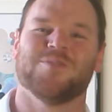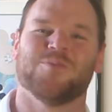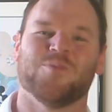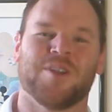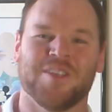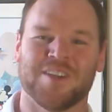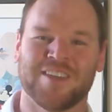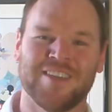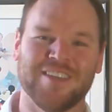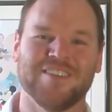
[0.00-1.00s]
one of the
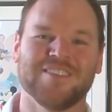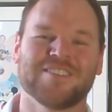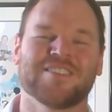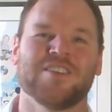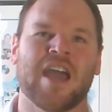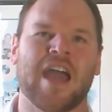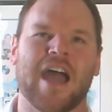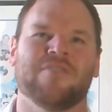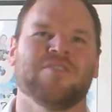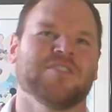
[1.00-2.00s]
keys to
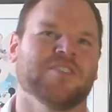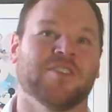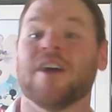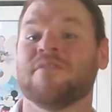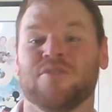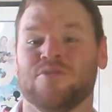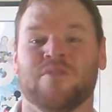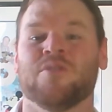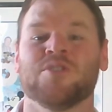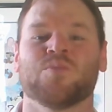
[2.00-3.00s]
having the life that you've
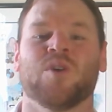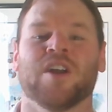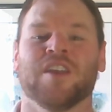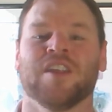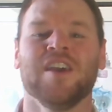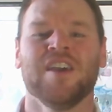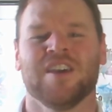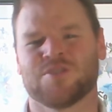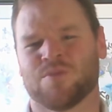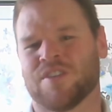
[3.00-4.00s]
always wanted.
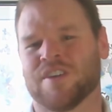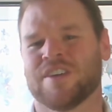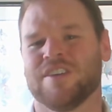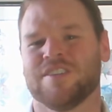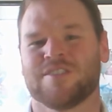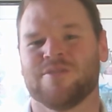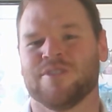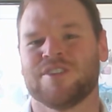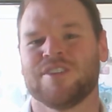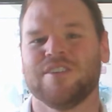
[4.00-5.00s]
It's one of the keys to
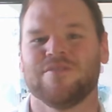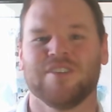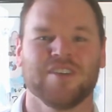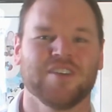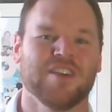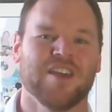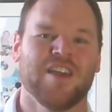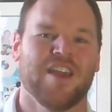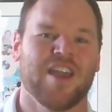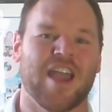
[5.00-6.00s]
achieving
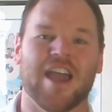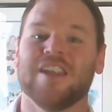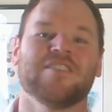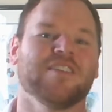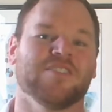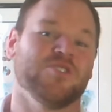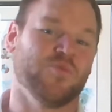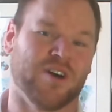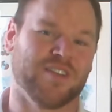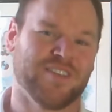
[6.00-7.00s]
anything that you
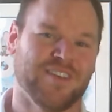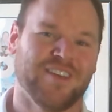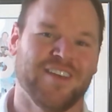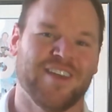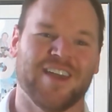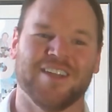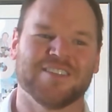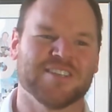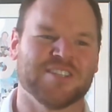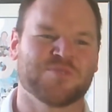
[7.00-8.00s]
want. And
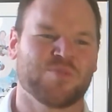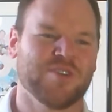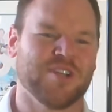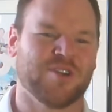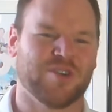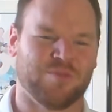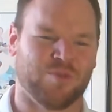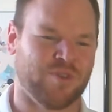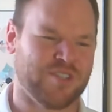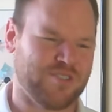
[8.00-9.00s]
it's, it's pretty
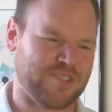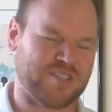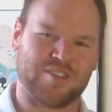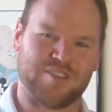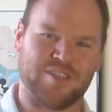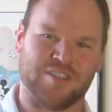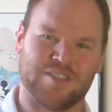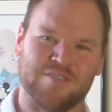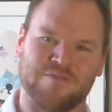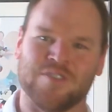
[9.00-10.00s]
incredible. Once you start to,
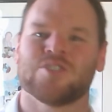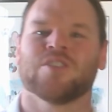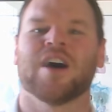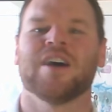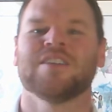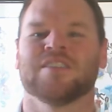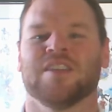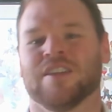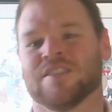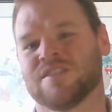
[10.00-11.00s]
to visualize and,
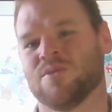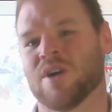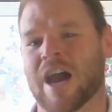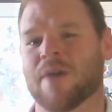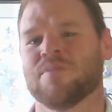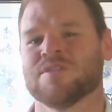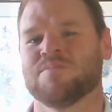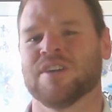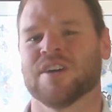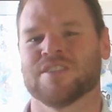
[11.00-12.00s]
and see what happens
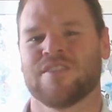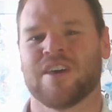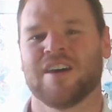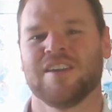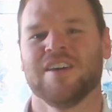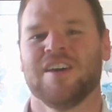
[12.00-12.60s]
because of that,